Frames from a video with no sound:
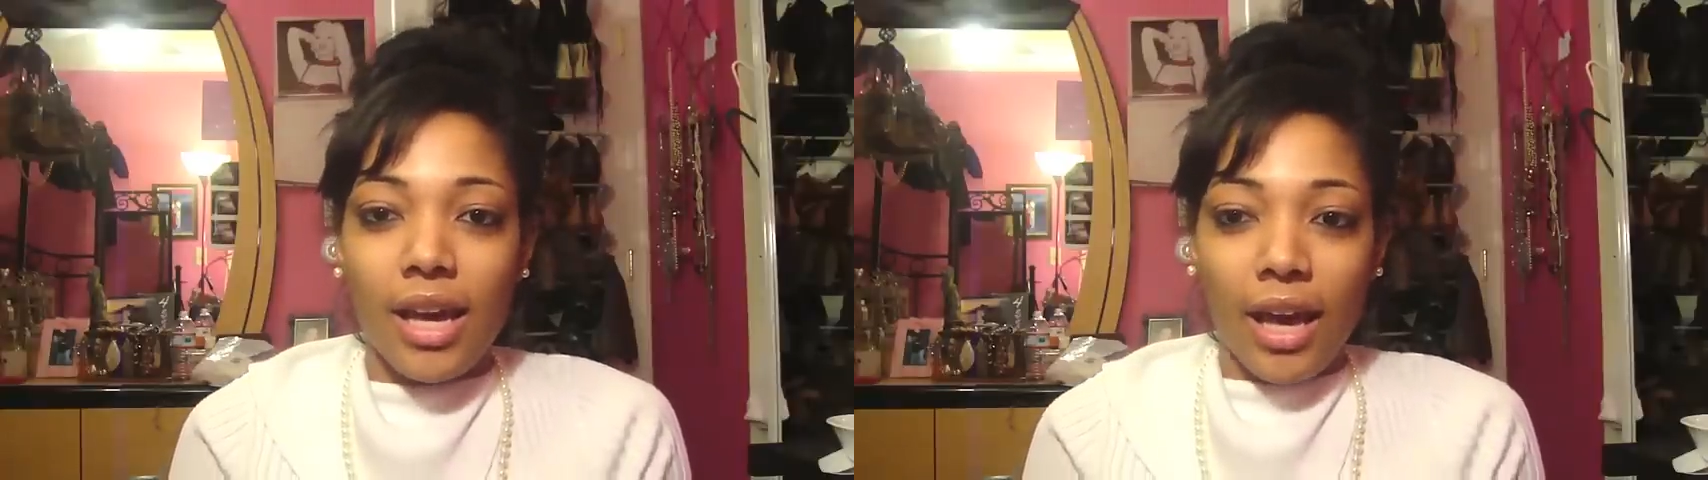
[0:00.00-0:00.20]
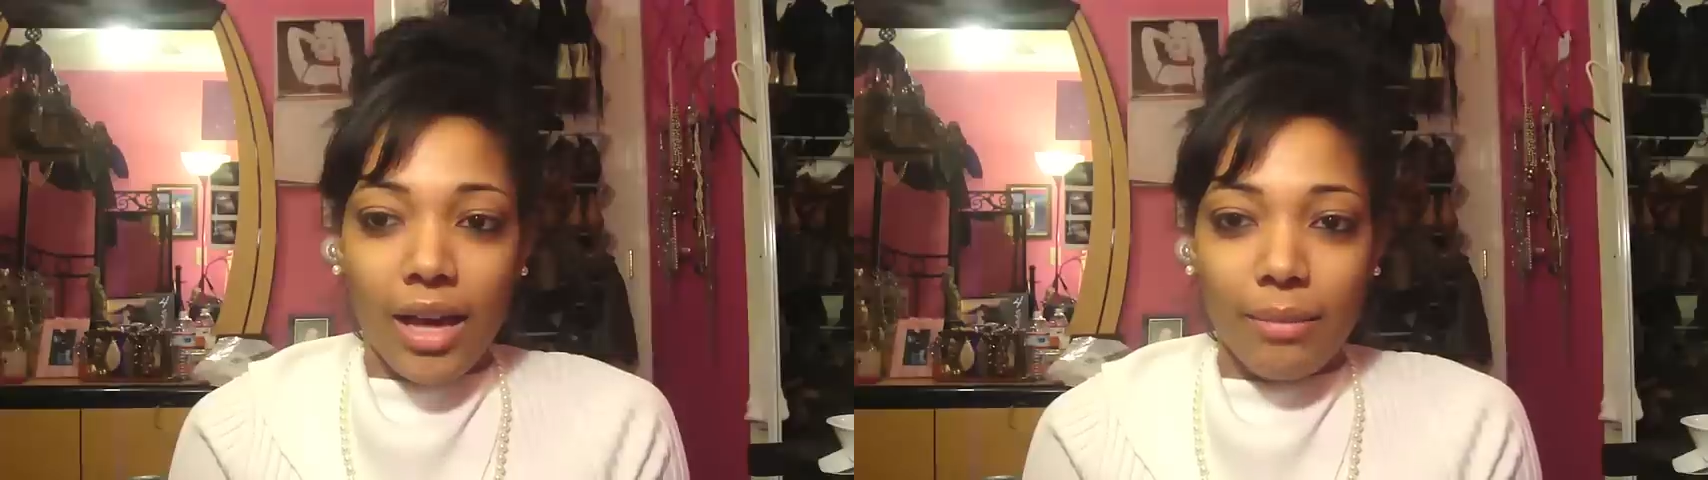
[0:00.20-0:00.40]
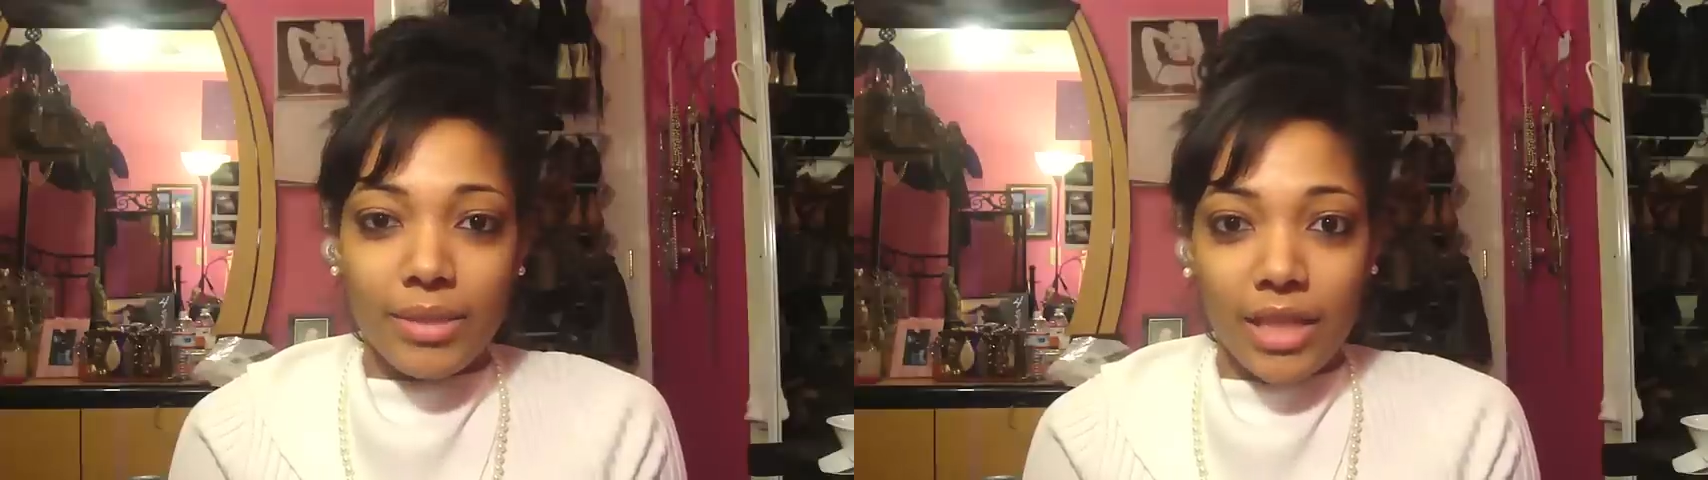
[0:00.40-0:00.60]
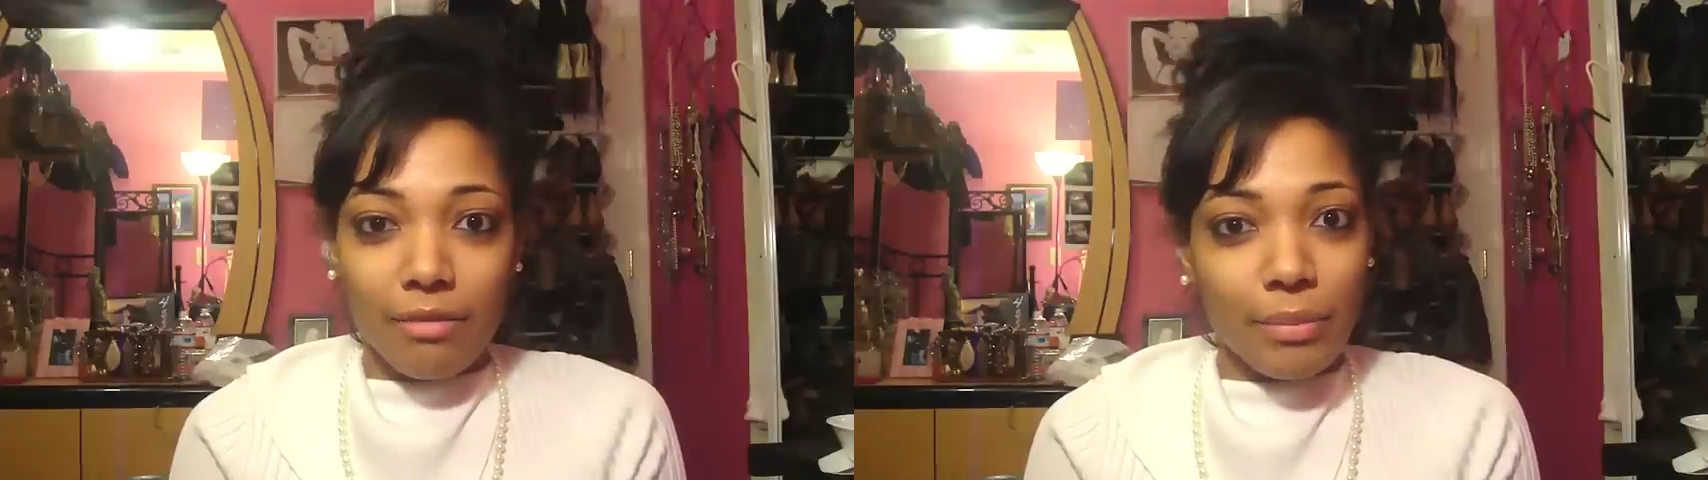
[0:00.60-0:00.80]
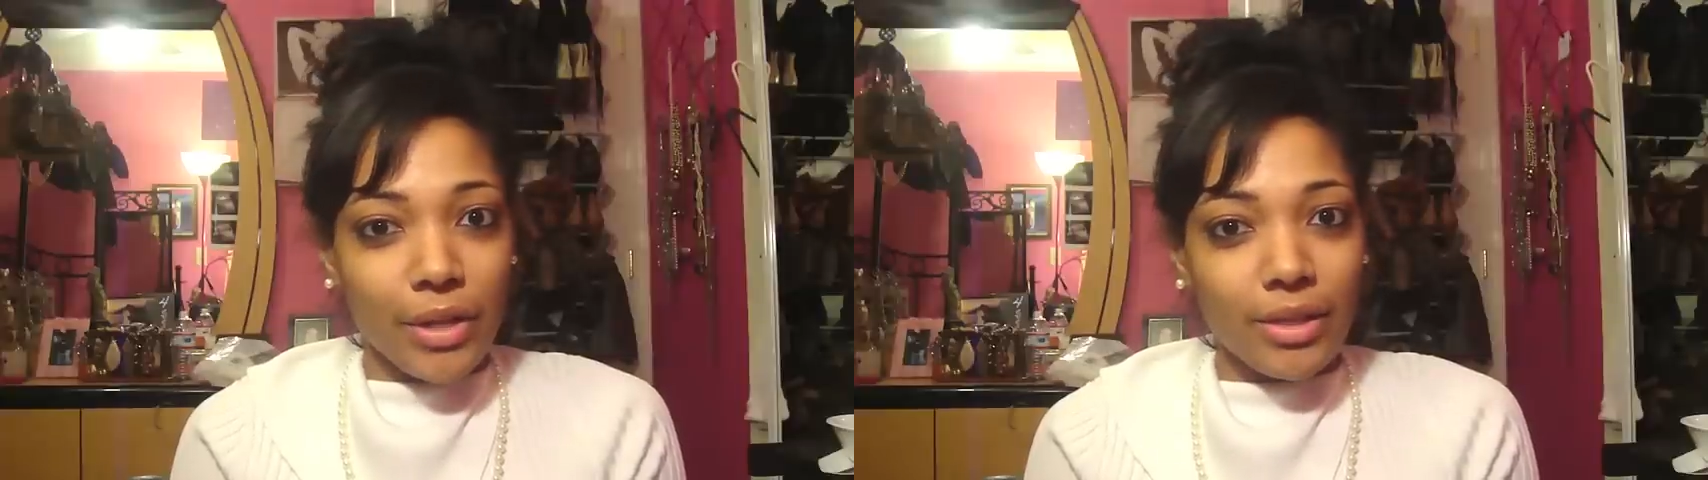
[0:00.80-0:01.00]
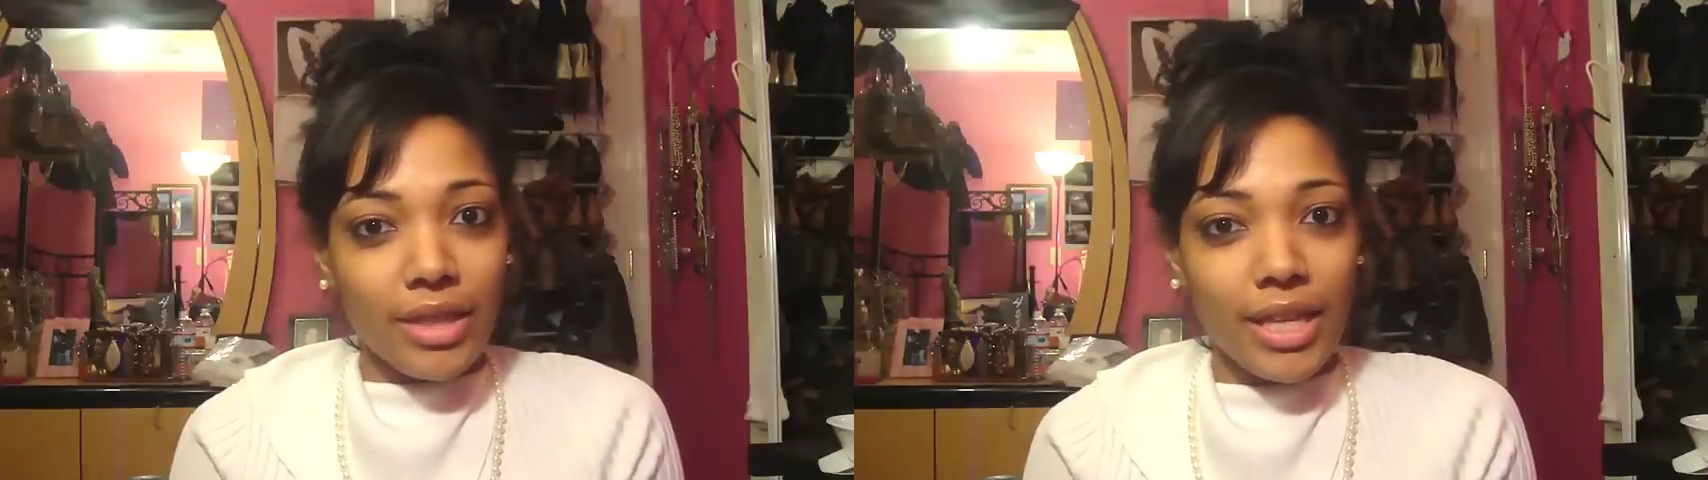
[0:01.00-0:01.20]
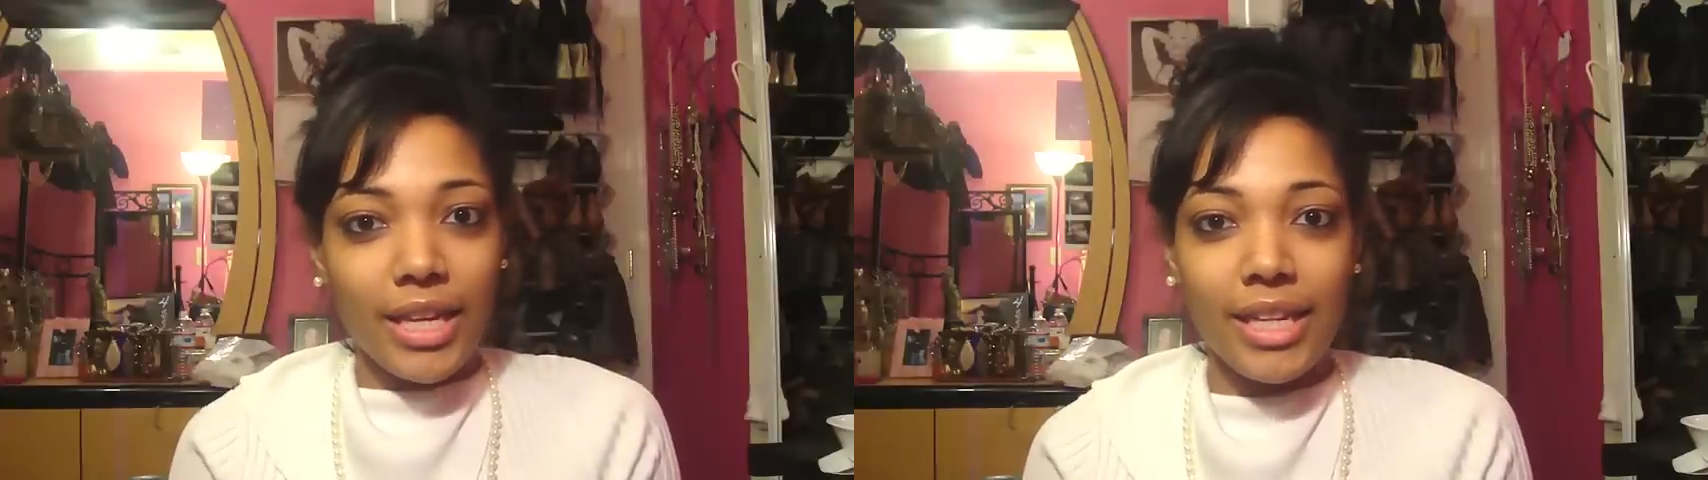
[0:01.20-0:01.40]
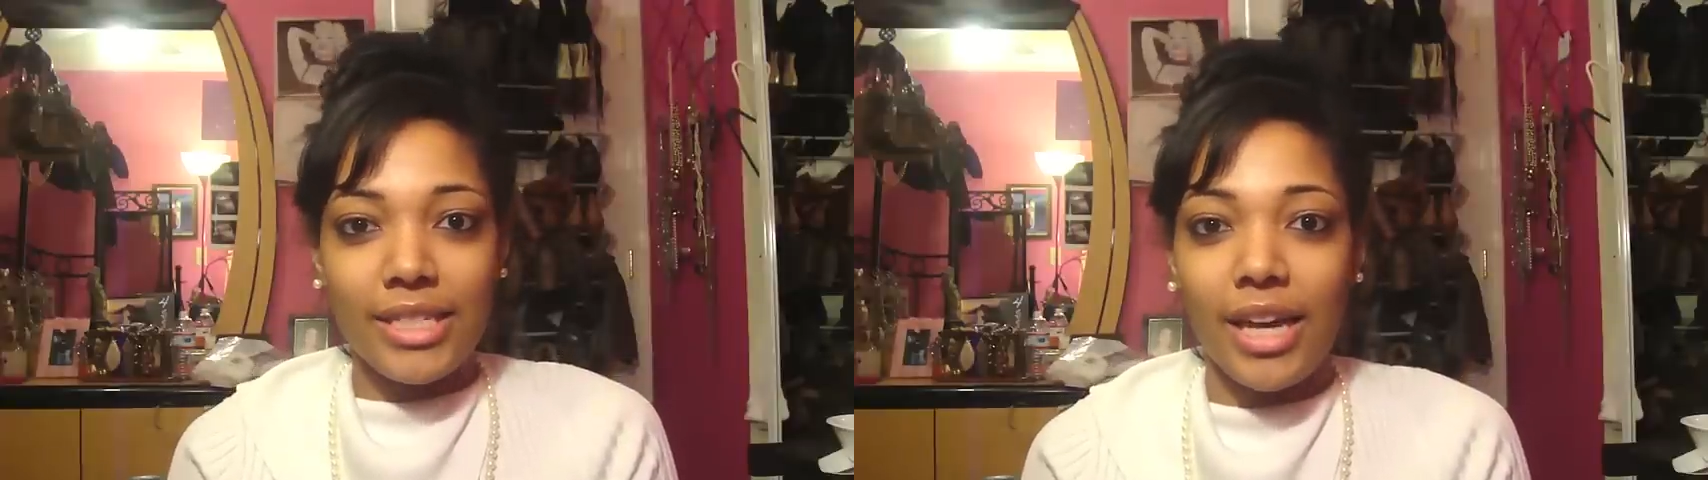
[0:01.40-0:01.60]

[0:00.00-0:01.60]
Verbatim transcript: um, date of birth and